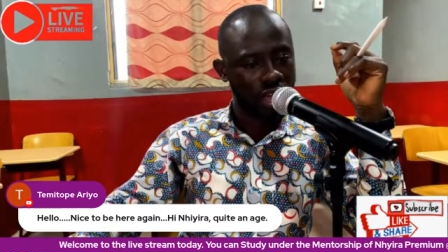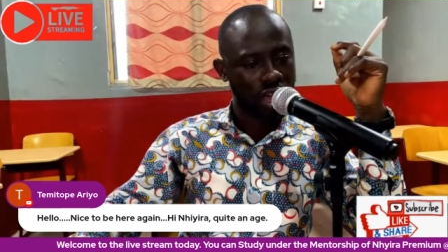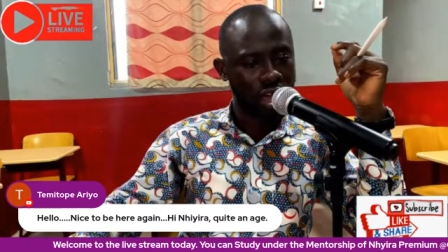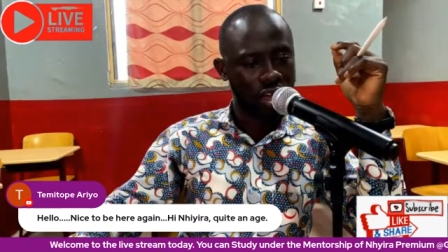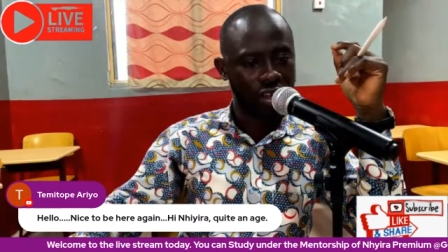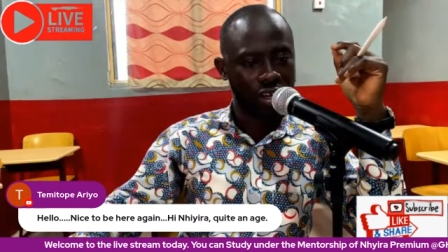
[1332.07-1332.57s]

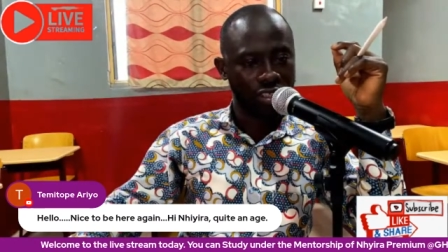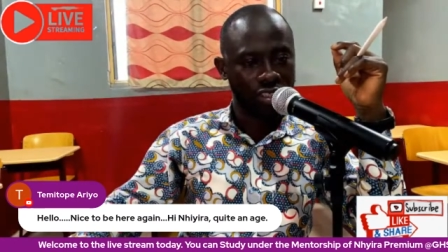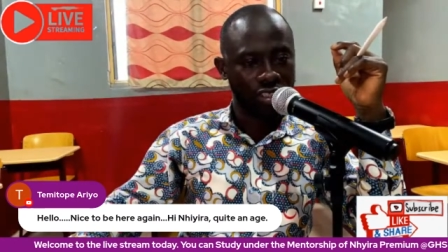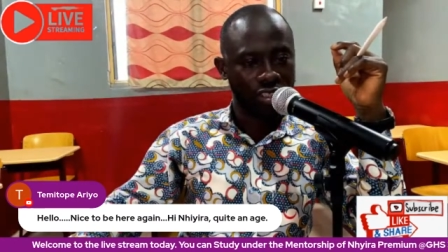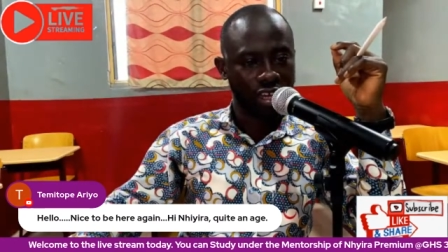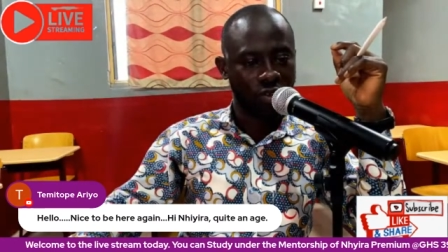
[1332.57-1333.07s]
I don't
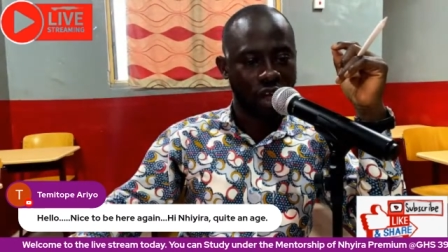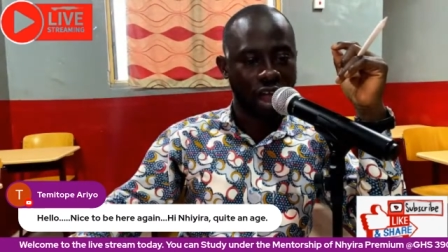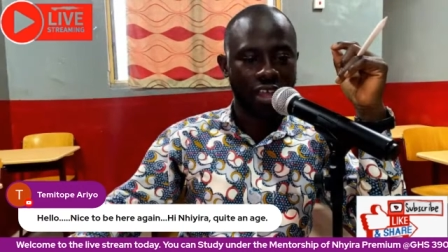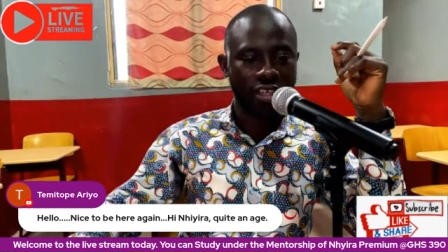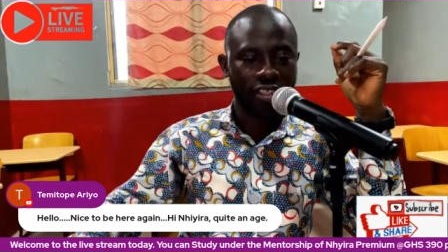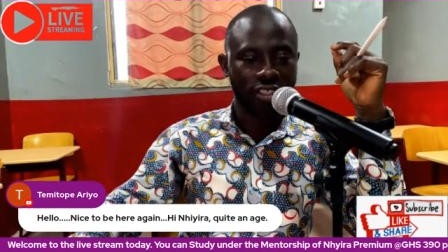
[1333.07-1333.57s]
understand the
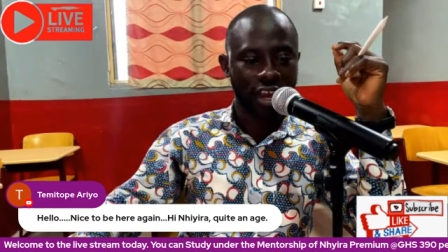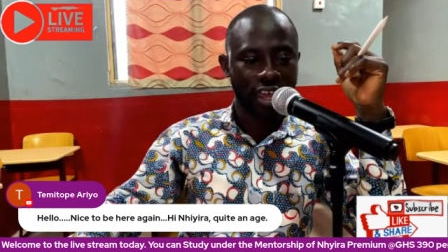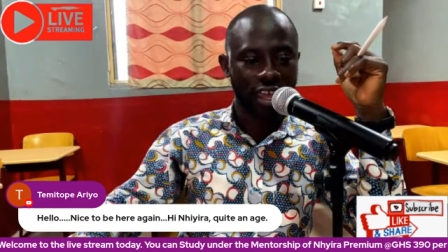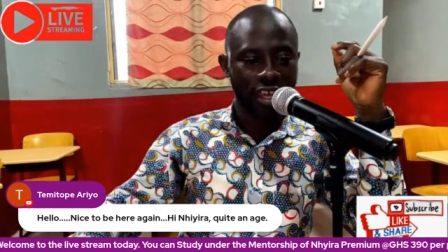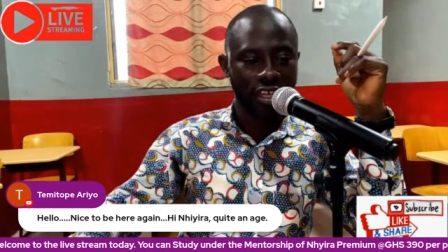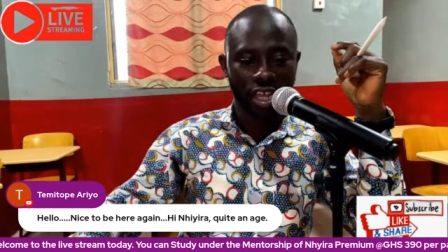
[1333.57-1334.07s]
quite an
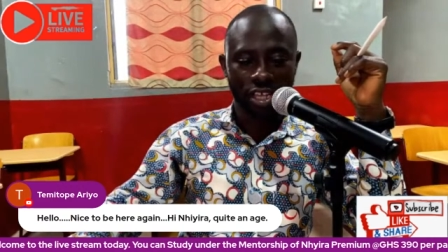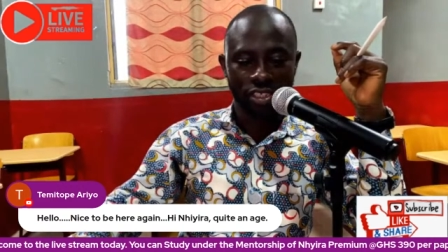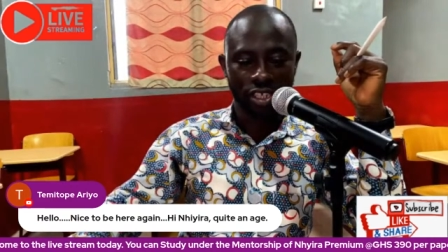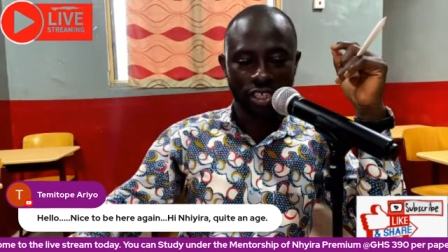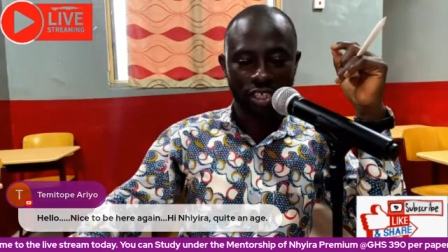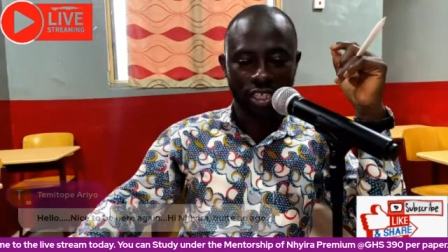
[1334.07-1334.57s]
age. Are you
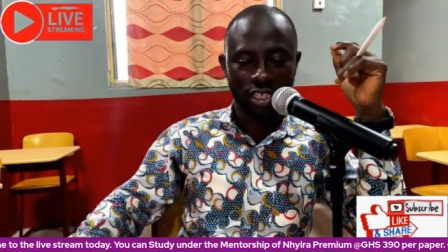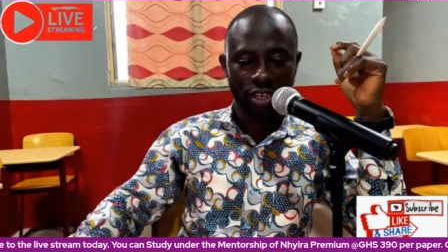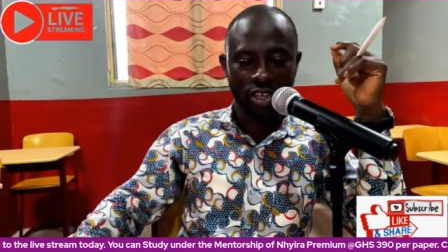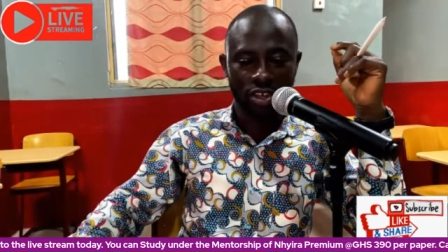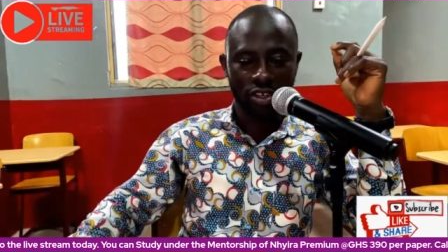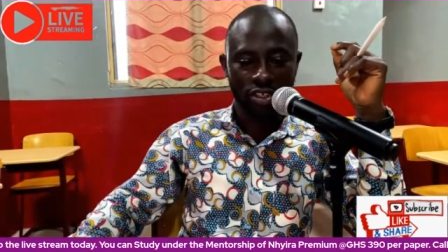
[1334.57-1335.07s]
saying it's been a
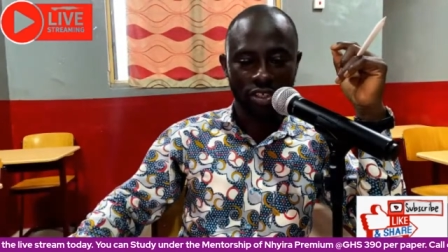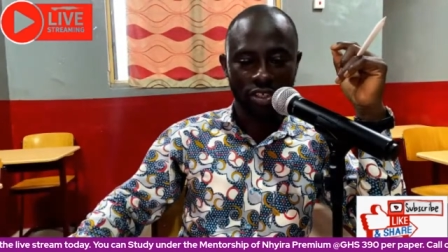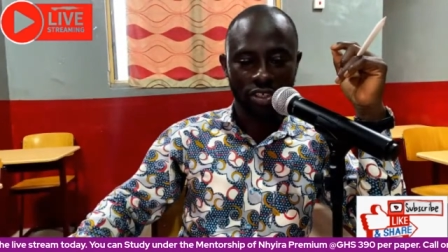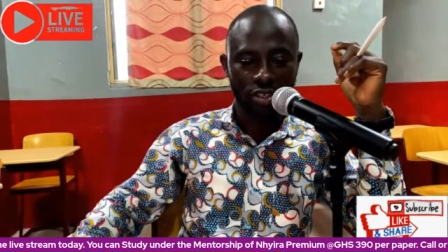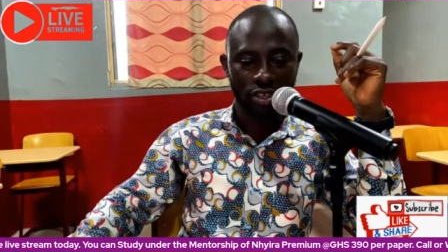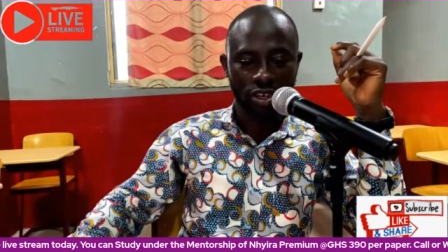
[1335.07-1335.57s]
long time
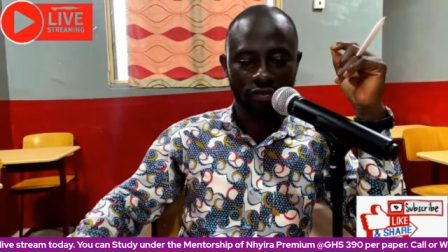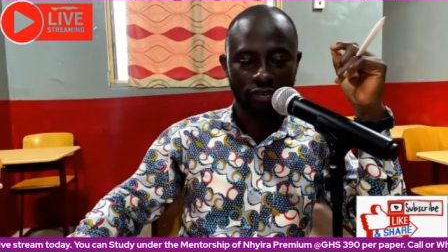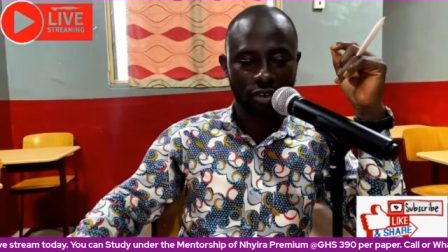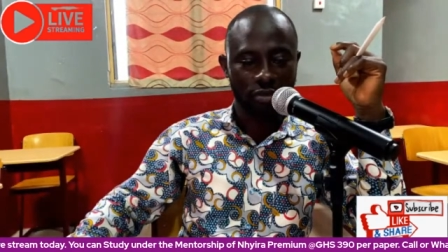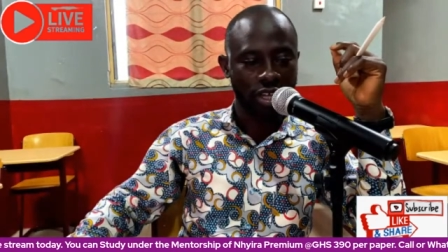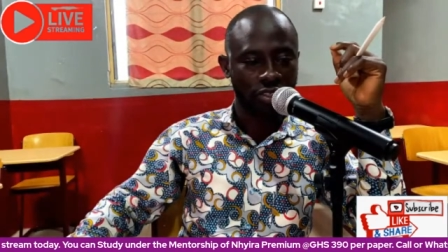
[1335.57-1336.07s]
since you heard
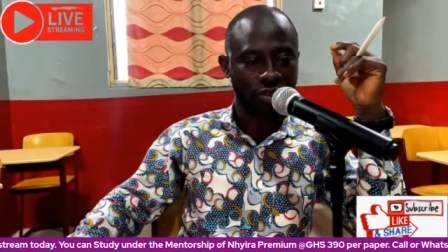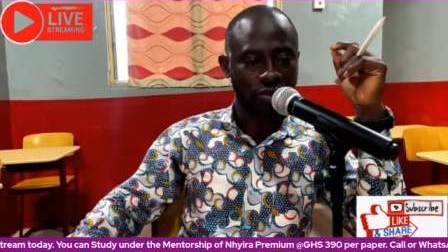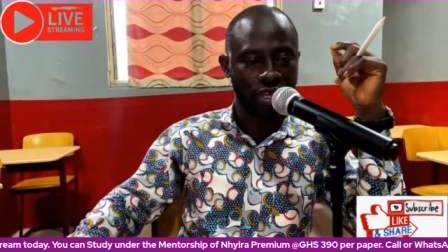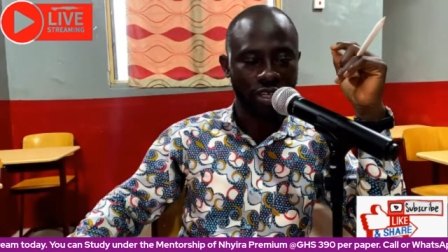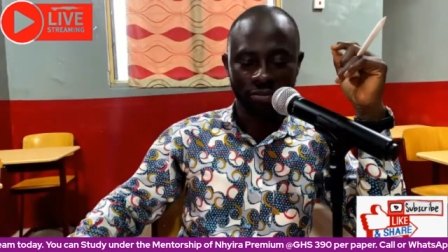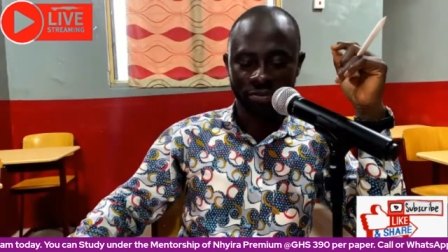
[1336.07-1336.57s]
from us or what?